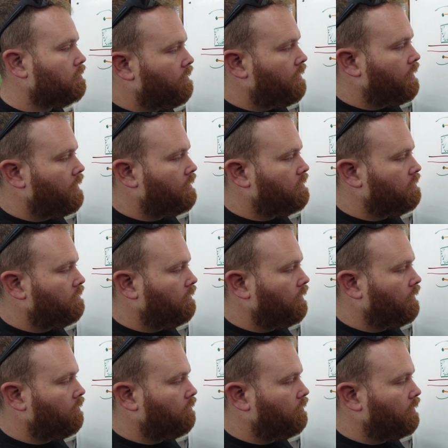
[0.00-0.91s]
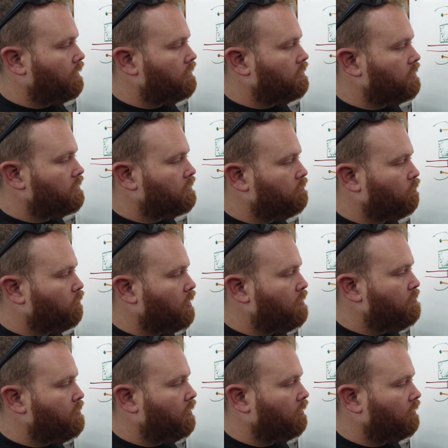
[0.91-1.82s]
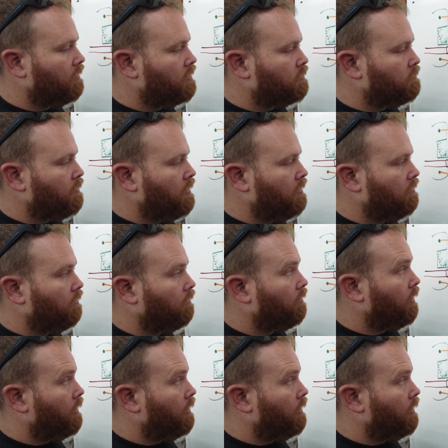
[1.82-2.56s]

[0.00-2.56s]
they literally just rebuilt the spindle